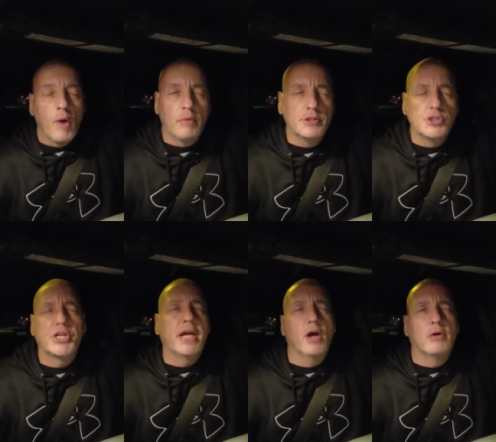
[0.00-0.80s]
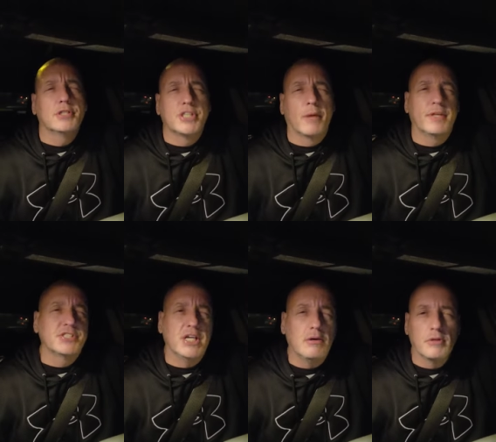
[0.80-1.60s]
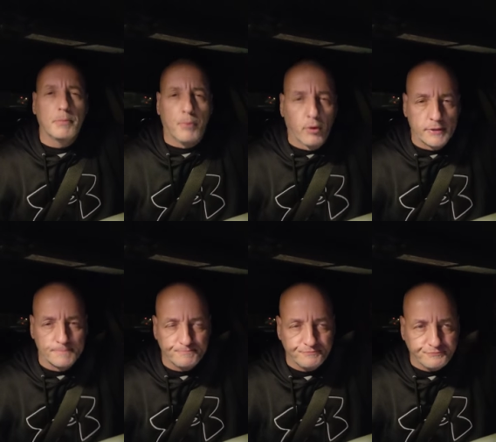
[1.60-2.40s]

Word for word: why would you say no to something that's equally important?